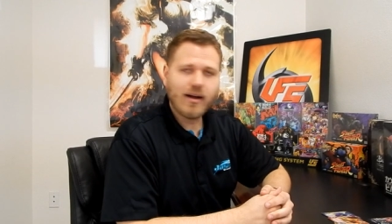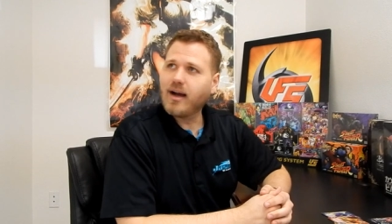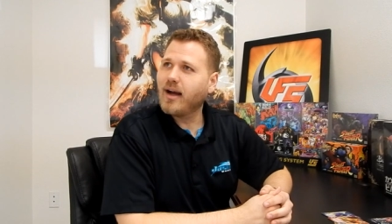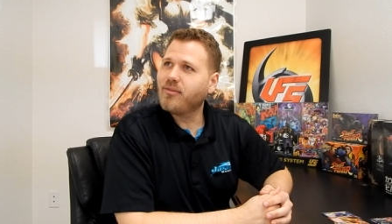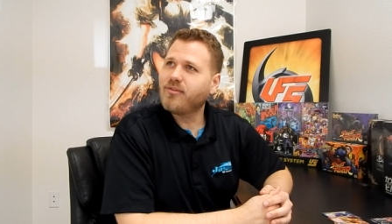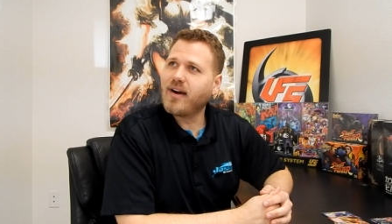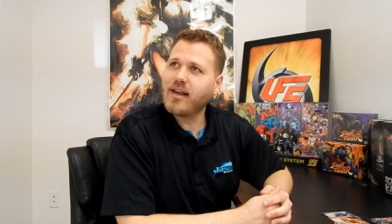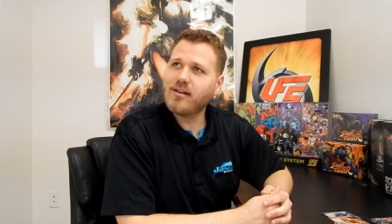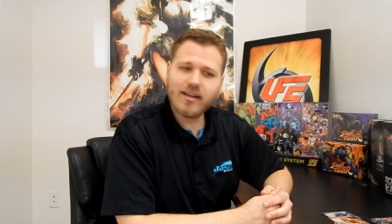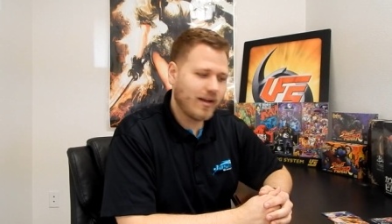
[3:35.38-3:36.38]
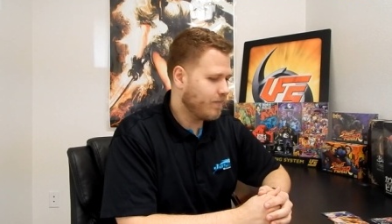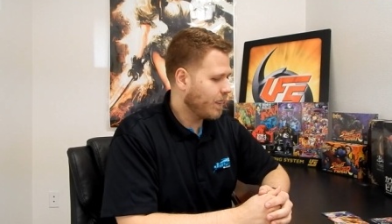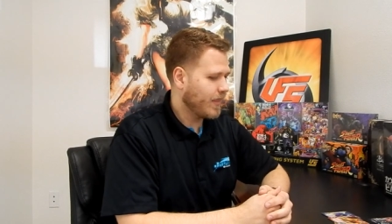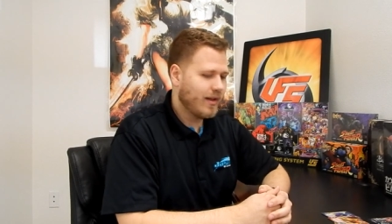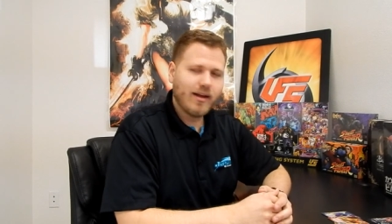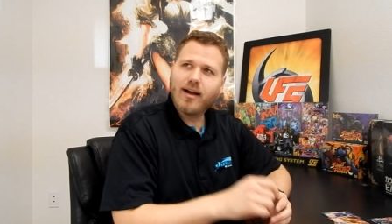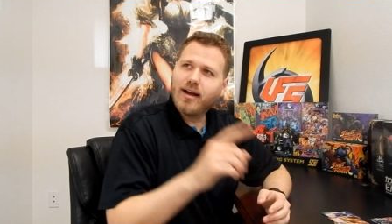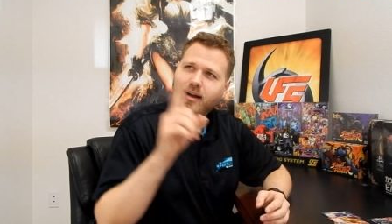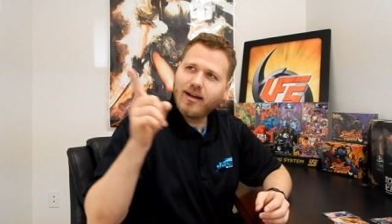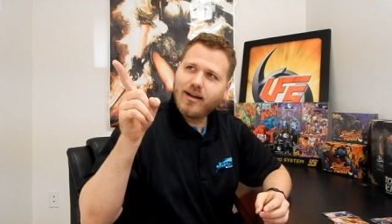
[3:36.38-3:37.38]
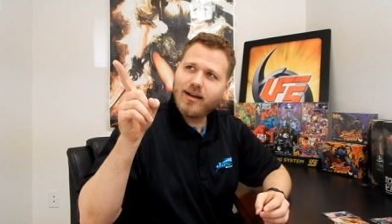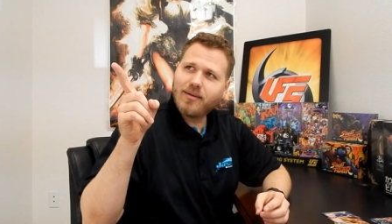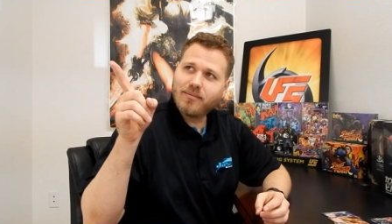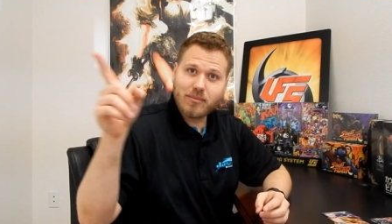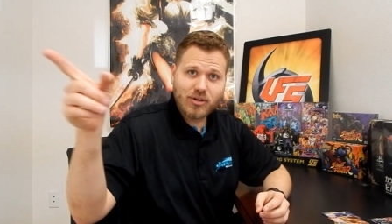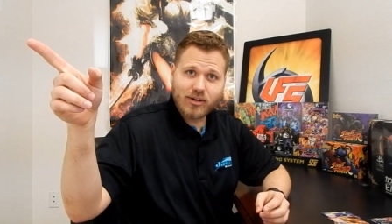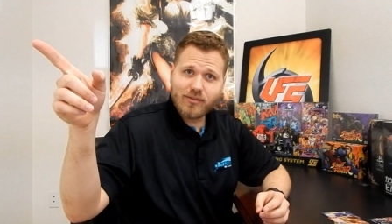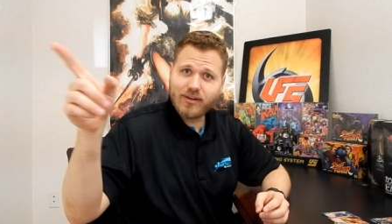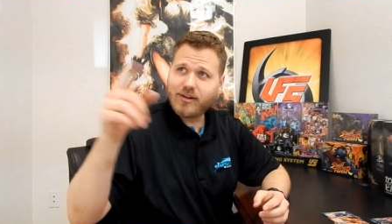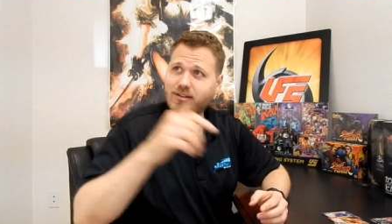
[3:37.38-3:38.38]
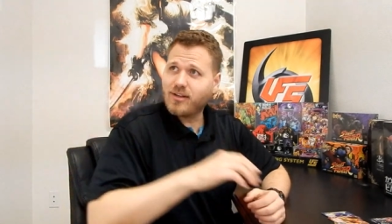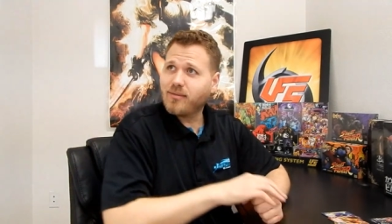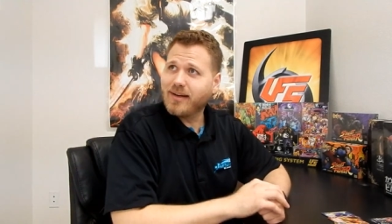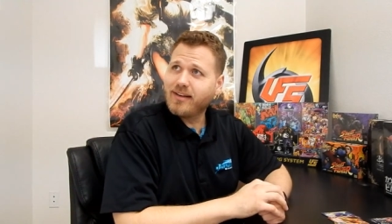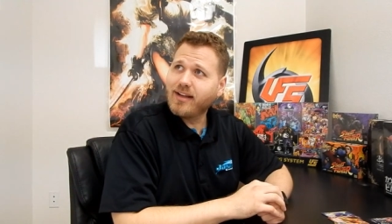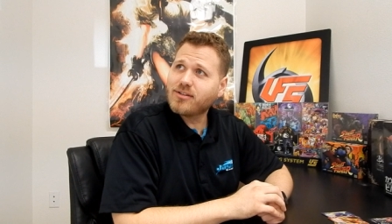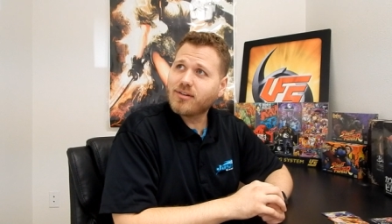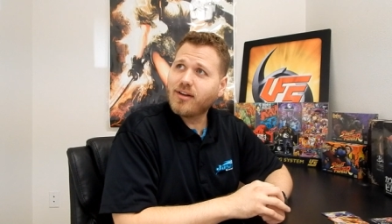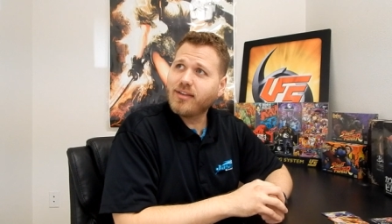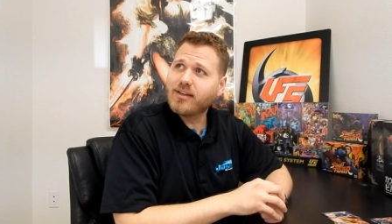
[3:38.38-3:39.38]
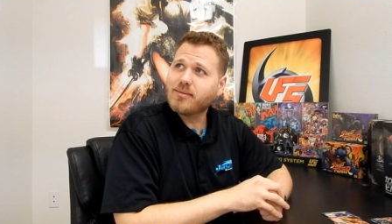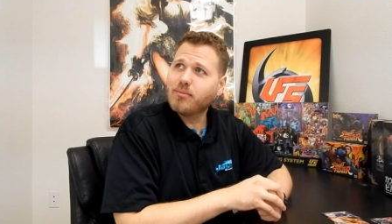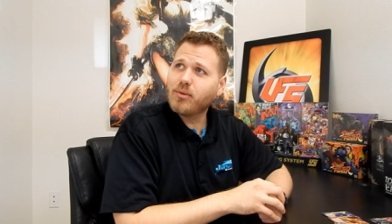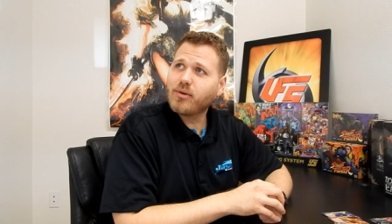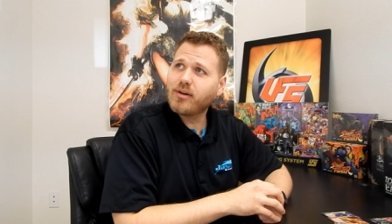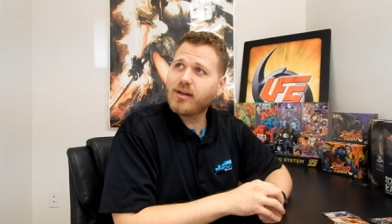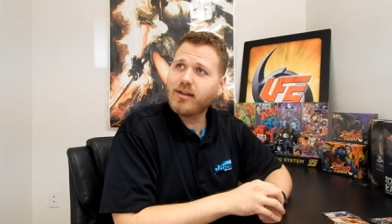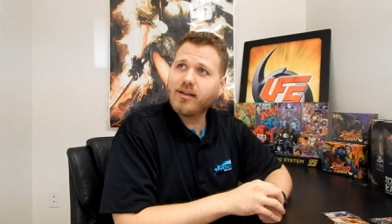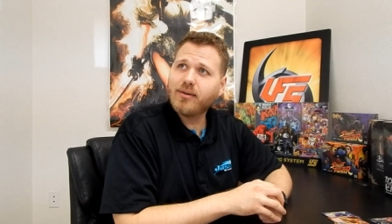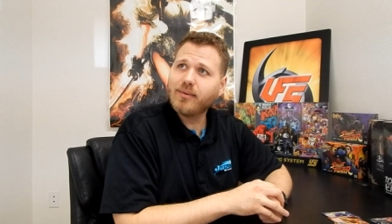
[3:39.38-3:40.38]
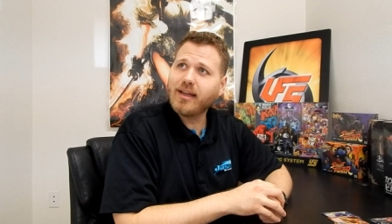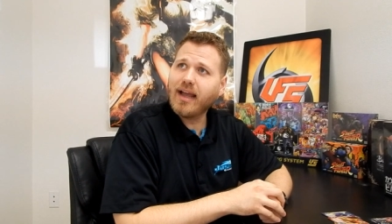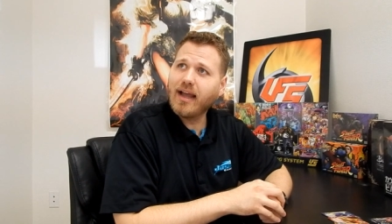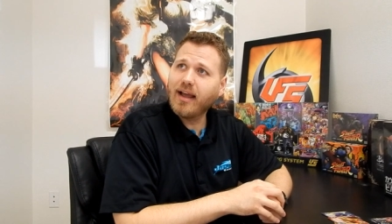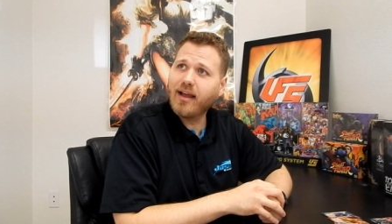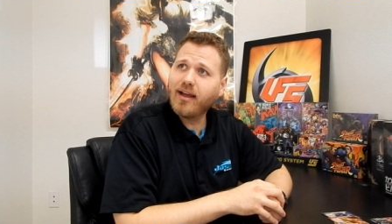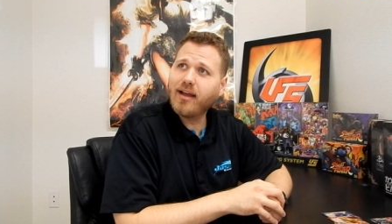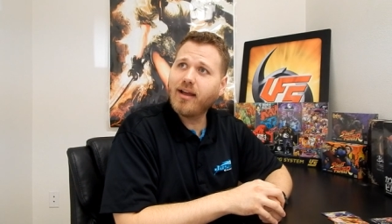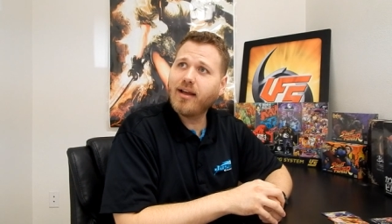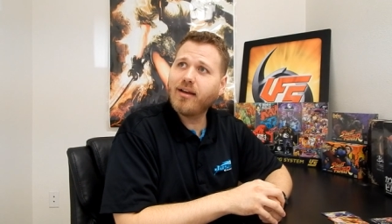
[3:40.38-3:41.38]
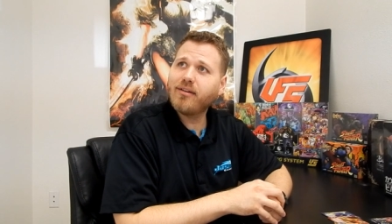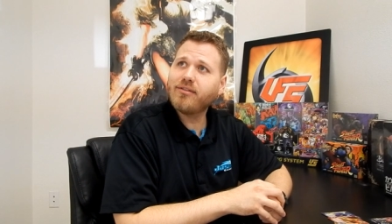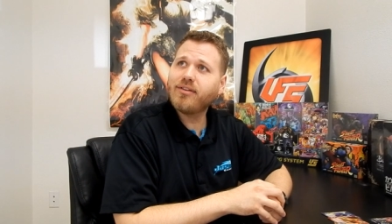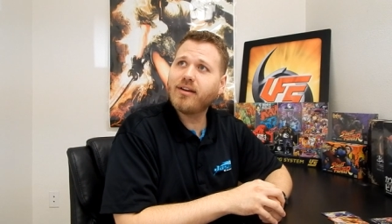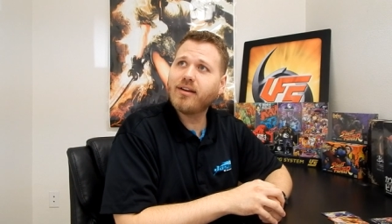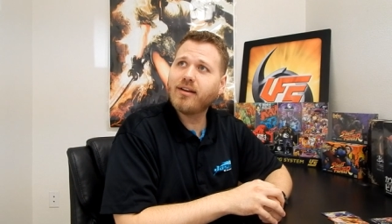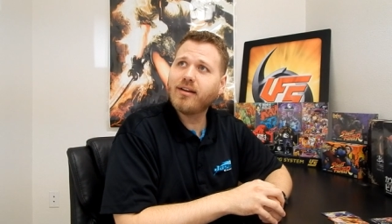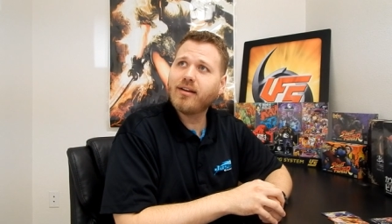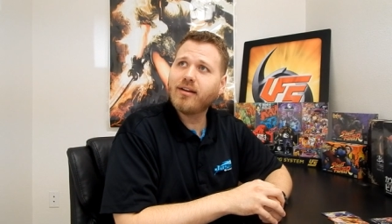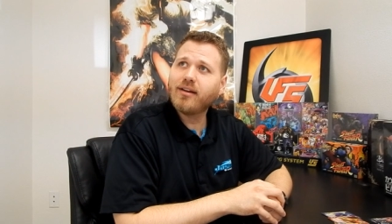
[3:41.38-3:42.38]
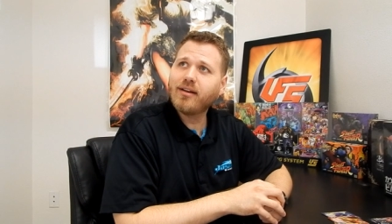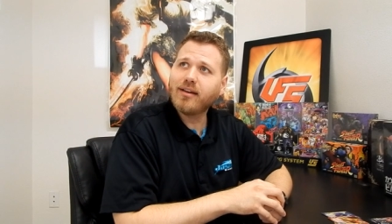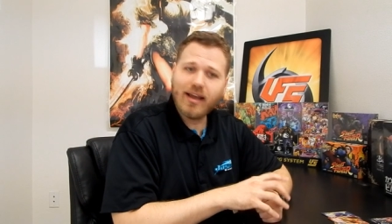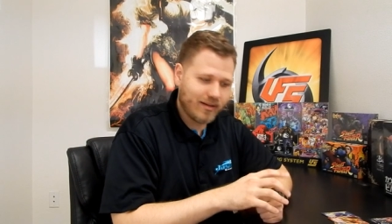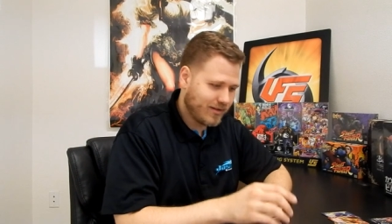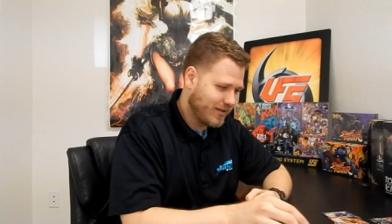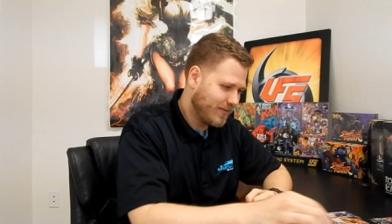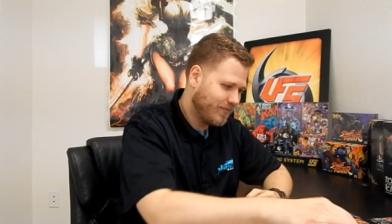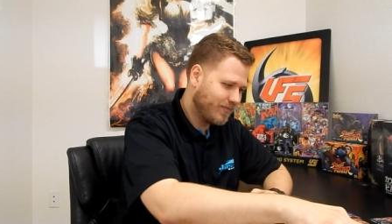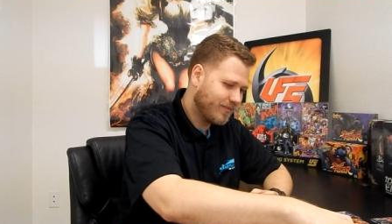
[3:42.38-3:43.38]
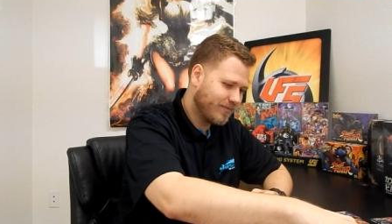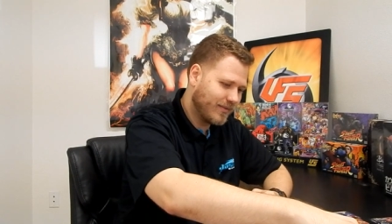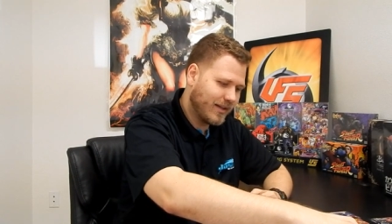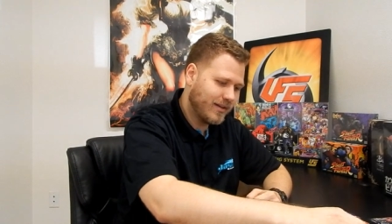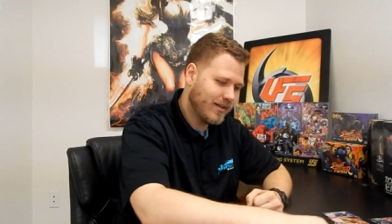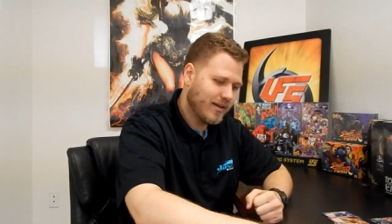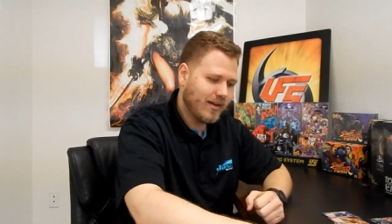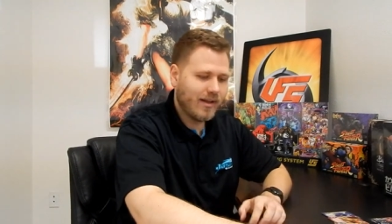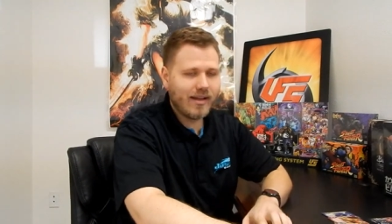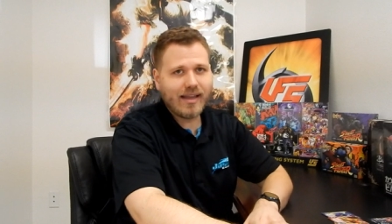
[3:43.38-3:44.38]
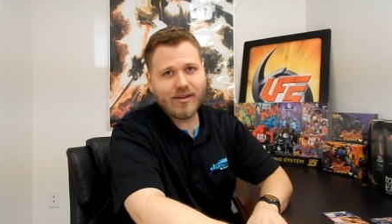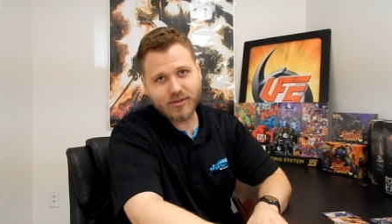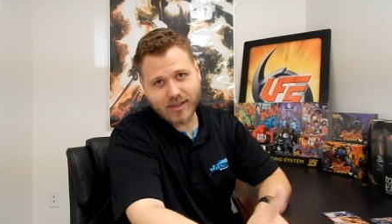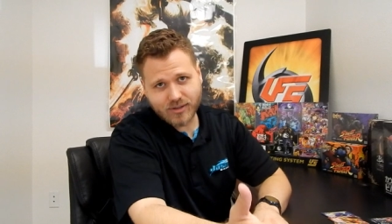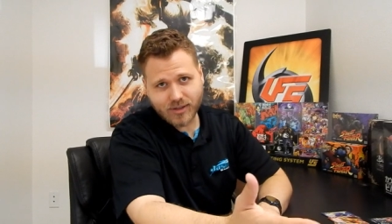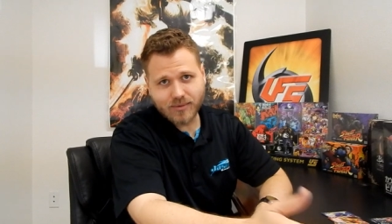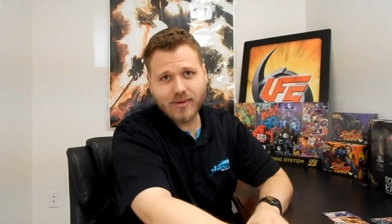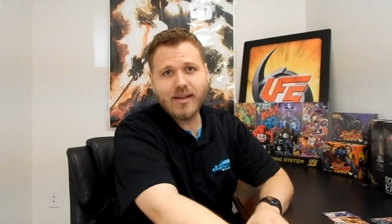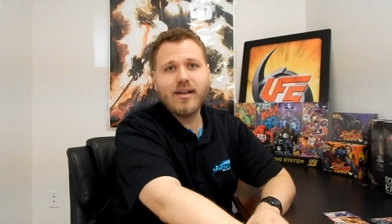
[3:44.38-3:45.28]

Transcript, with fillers: Uh, finally, um, I'm checking over here because all my dates are on this board. We have, yes, Evil Dead 2.